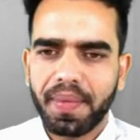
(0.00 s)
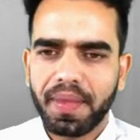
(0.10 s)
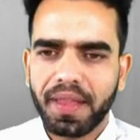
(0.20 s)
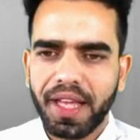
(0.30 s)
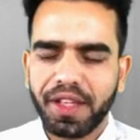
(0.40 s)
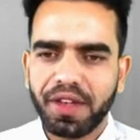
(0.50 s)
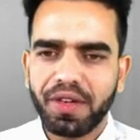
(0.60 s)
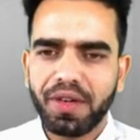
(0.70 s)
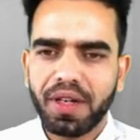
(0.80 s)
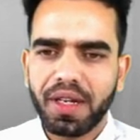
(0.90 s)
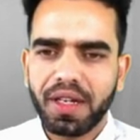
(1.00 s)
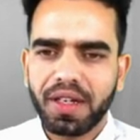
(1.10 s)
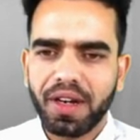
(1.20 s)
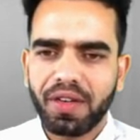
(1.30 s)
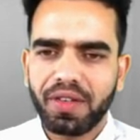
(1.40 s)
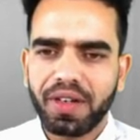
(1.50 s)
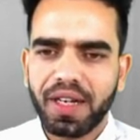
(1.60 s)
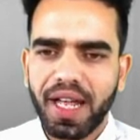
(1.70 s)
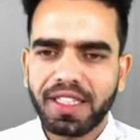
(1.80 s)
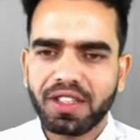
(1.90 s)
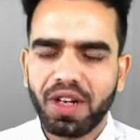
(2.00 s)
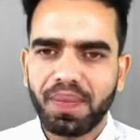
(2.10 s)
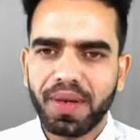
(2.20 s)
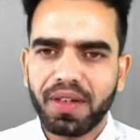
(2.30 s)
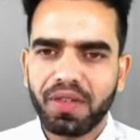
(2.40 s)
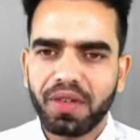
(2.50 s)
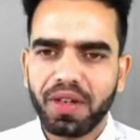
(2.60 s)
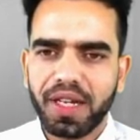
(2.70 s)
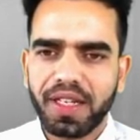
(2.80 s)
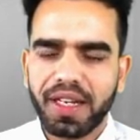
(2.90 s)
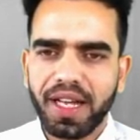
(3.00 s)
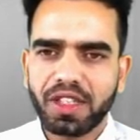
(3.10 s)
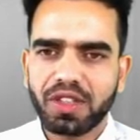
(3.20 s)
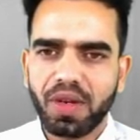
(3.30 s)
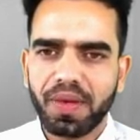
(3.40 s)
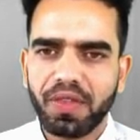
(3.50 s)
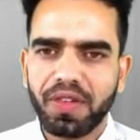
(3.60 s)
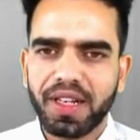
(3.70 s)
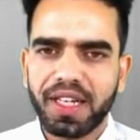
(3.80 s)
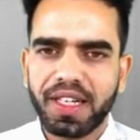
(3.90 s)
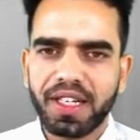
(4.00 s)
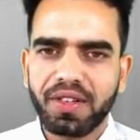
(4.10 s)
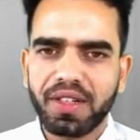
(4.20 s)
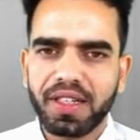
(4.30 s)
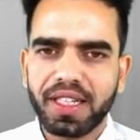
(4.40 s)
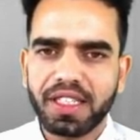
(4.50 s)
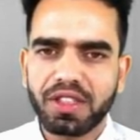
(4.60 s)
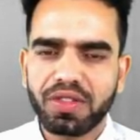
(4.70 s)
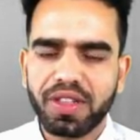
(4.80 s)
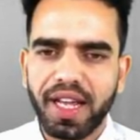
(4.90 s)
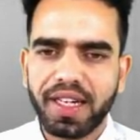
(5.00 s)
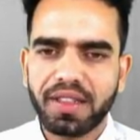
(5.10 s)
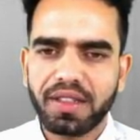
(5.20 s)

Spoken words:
Thank you. Now in the next topic we will continue the digestive tract.